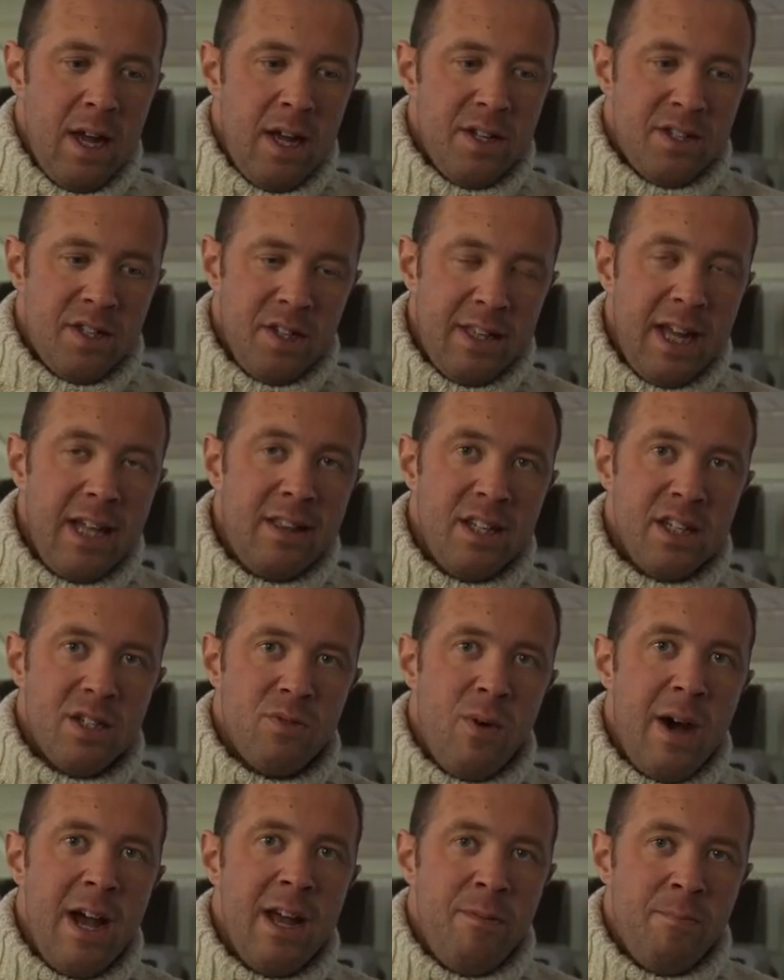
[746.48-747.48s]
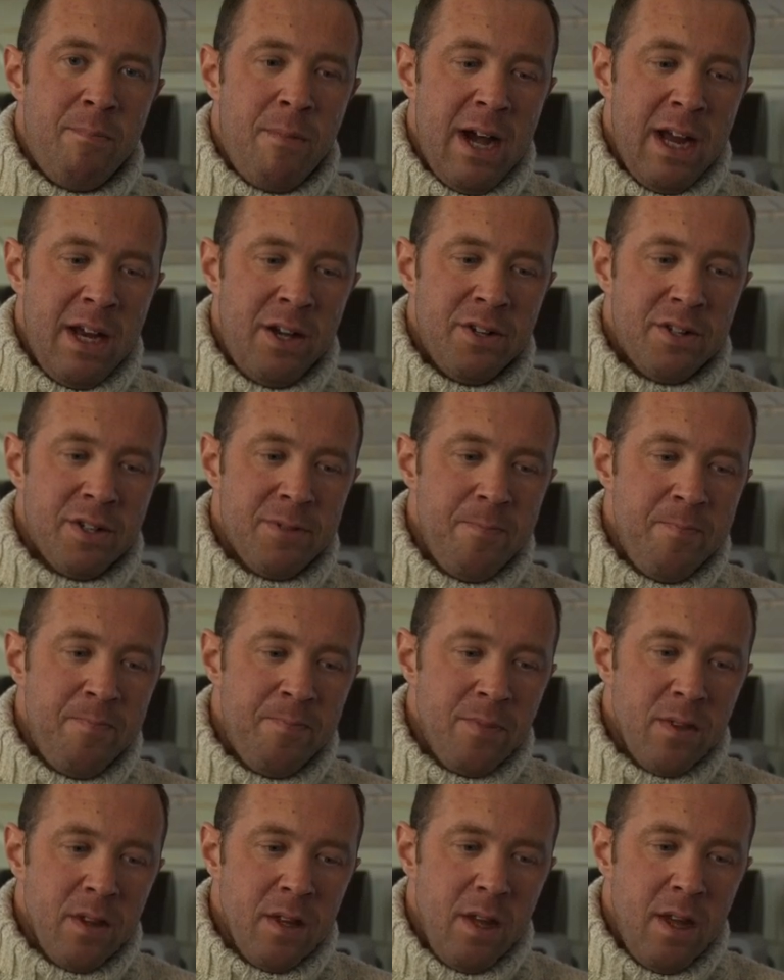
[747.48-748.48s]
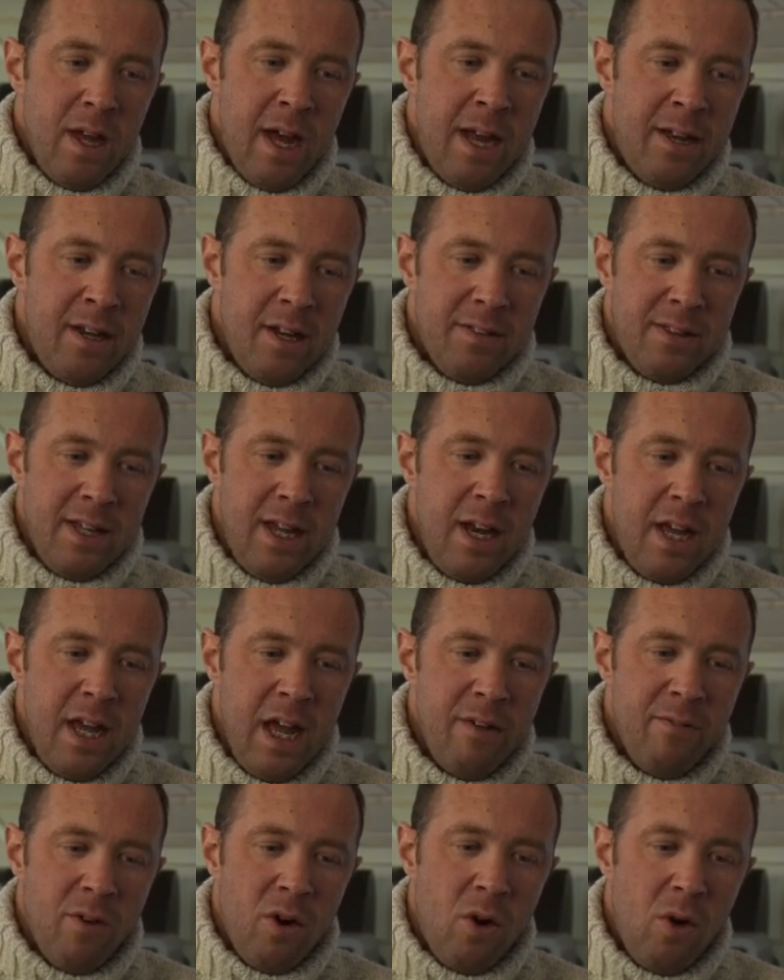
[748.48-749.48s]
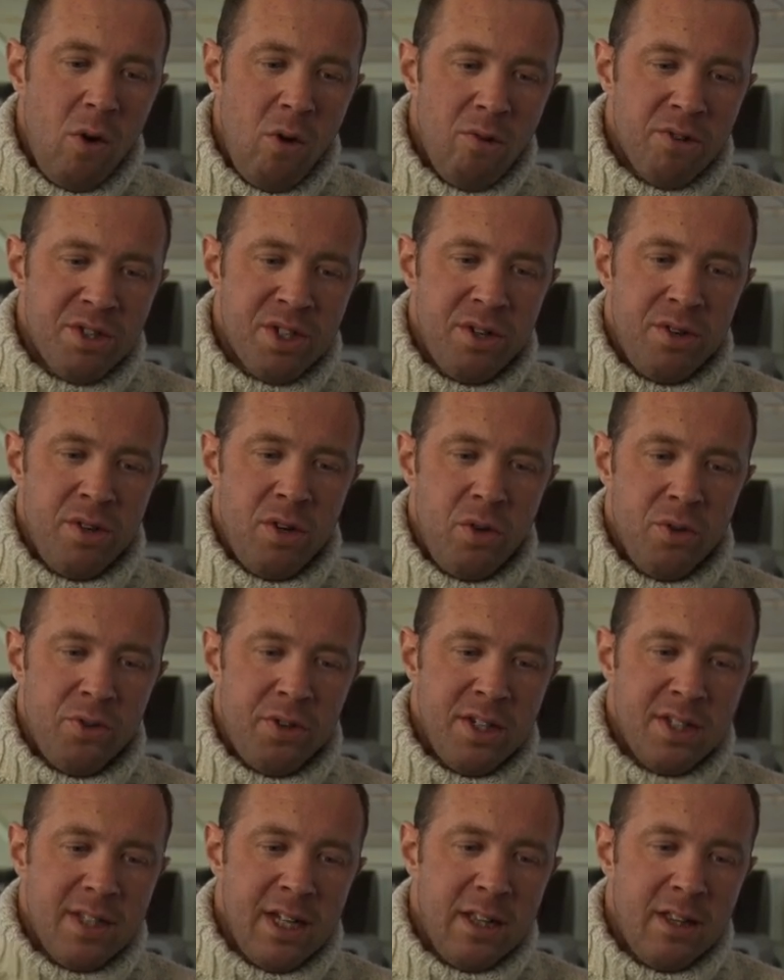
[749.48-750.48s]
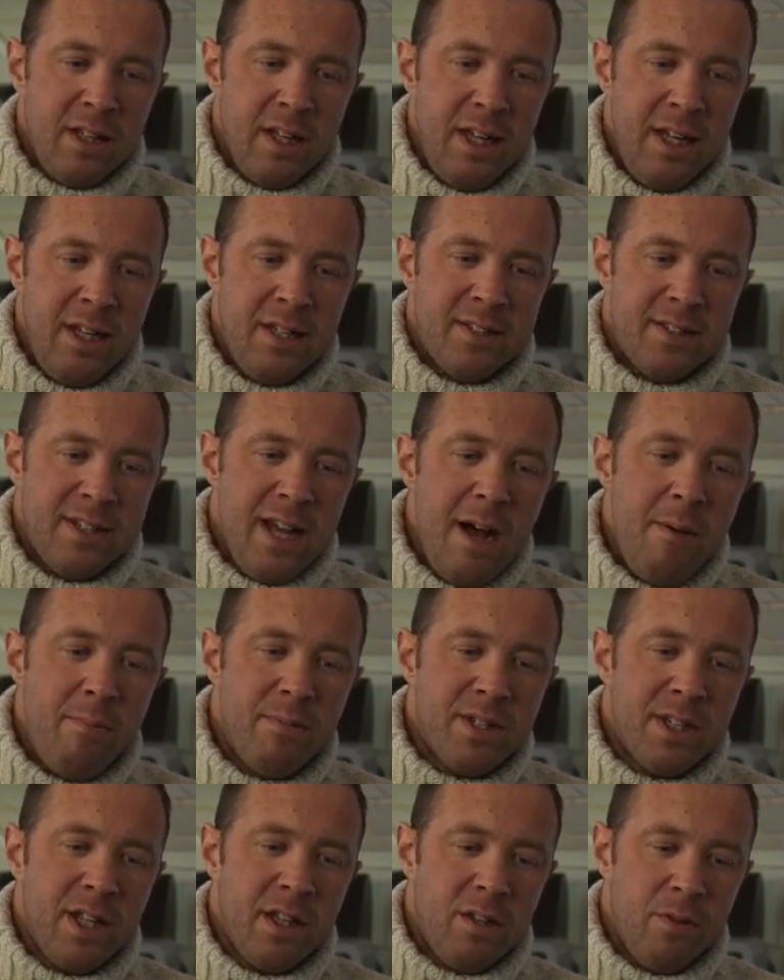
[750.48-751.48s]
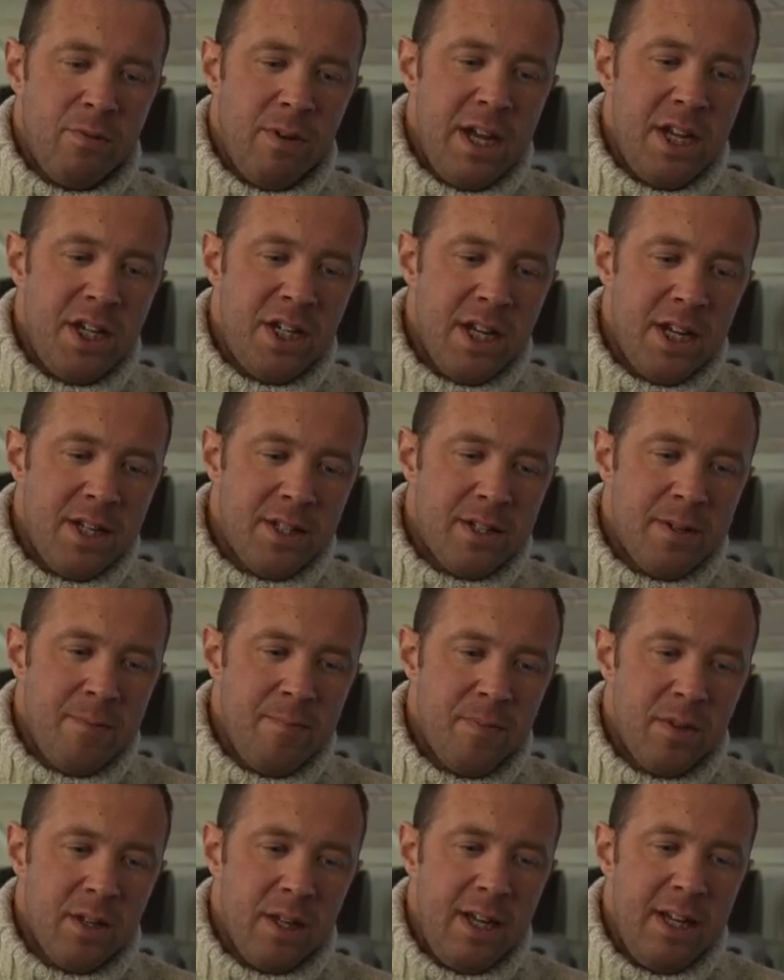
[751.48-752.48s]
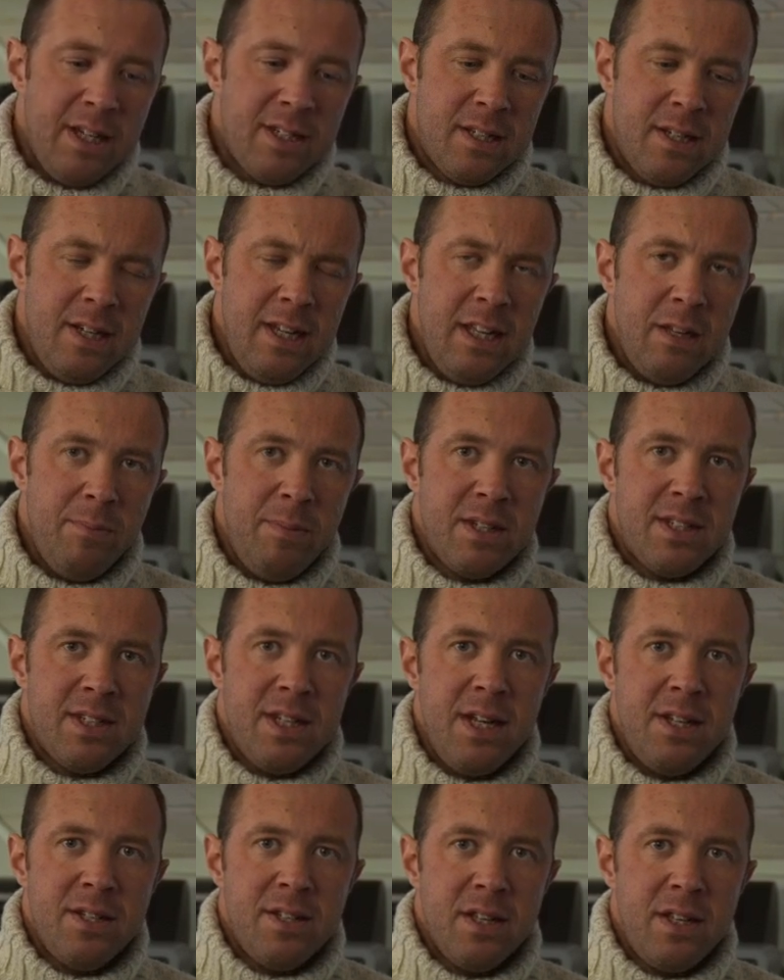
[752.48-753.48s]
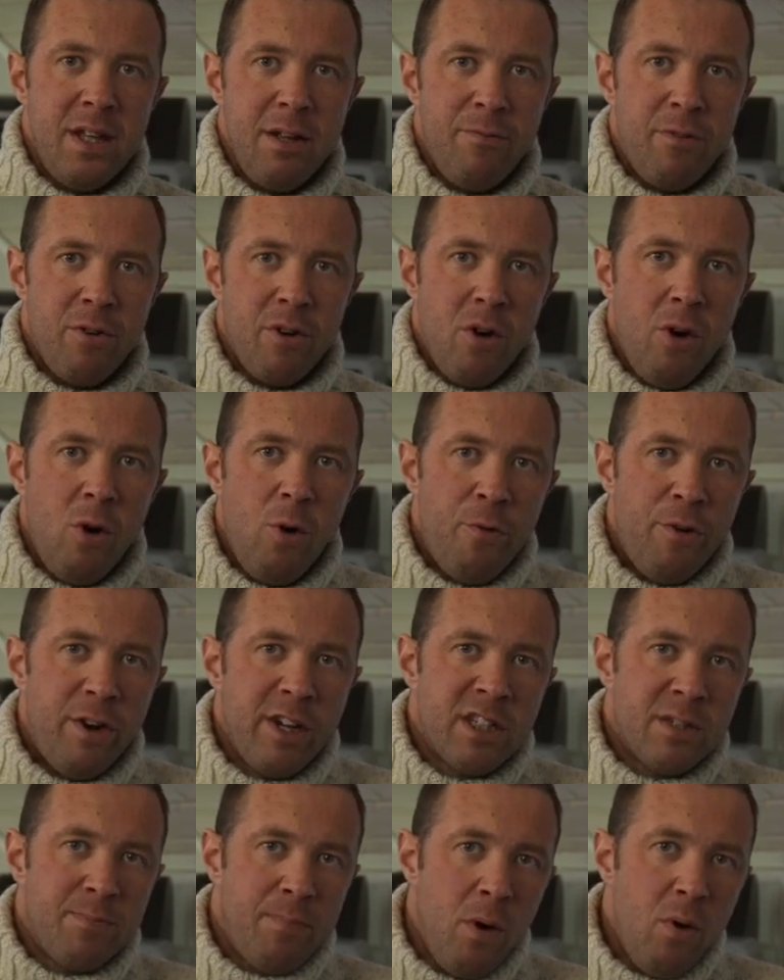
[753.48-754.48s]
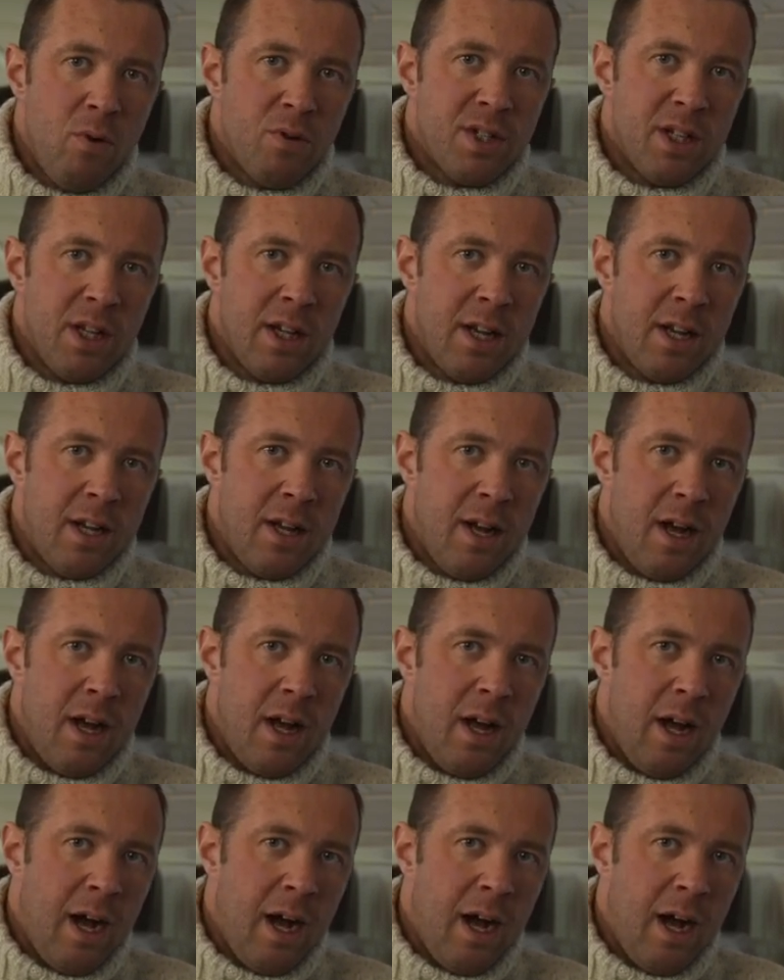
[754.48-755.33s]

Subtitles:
So that is one minus. And then I have also noticed that in some situations it's a little bit sensitive for overexposing, and